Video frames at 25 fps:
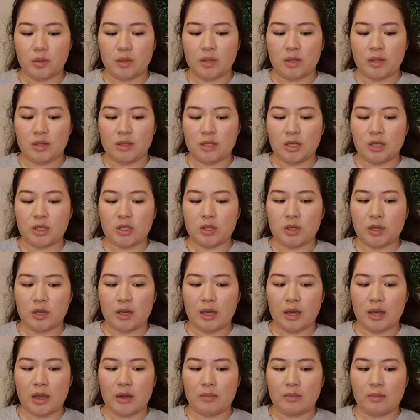the tissue
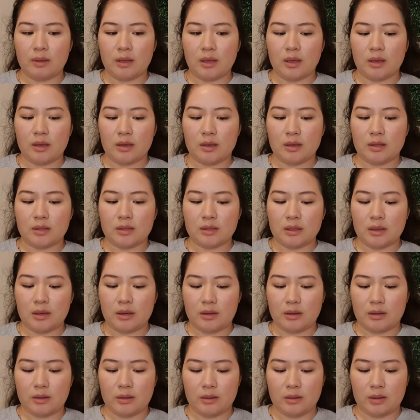again, because
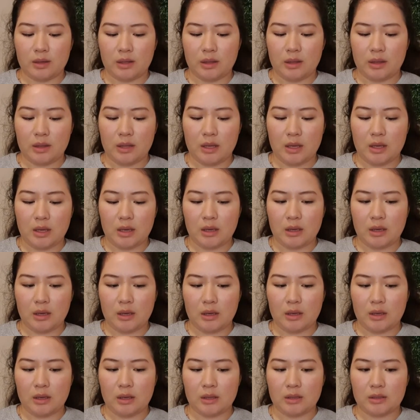I think
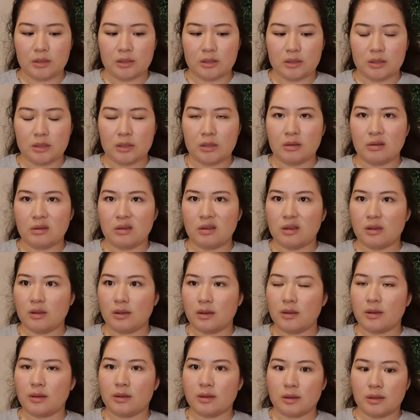it's
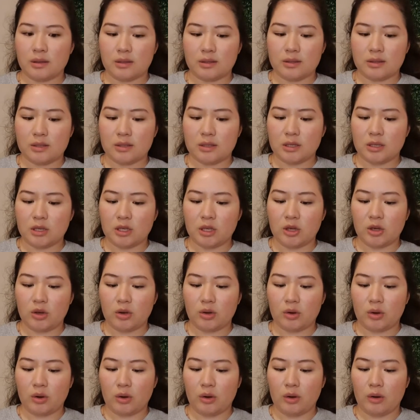
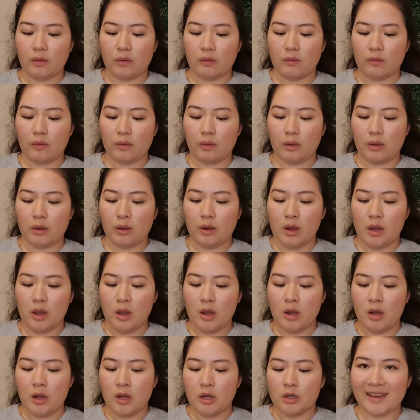secure.
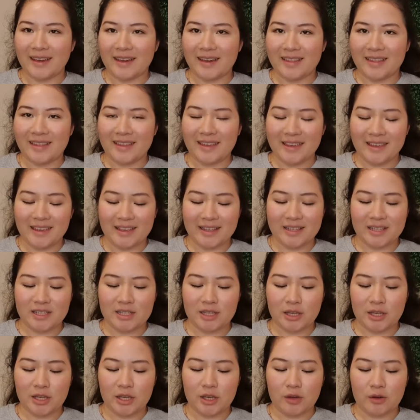I think it's
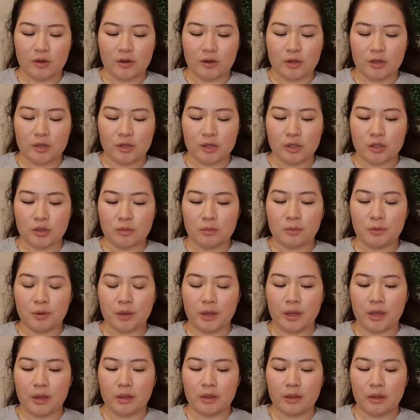secure to
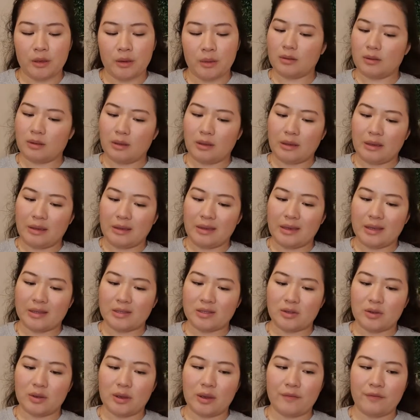breathe.
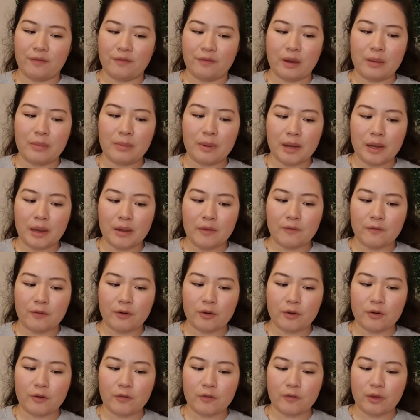Yes, you have fabric in
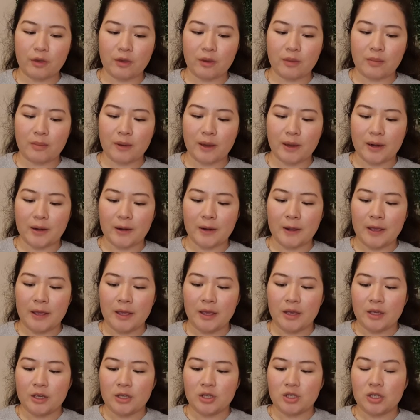front of you, but
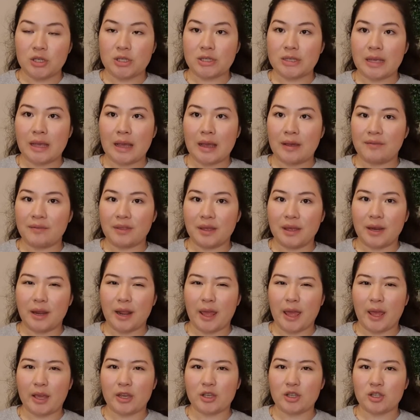just have that
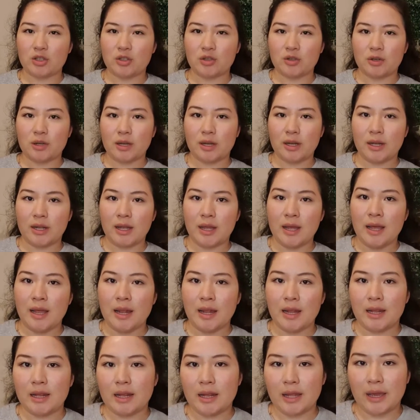extra
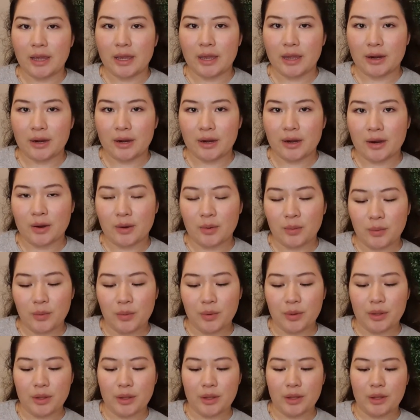layer
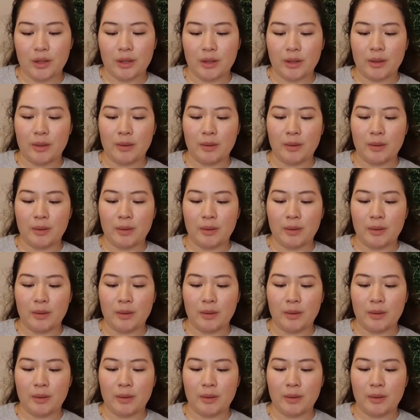will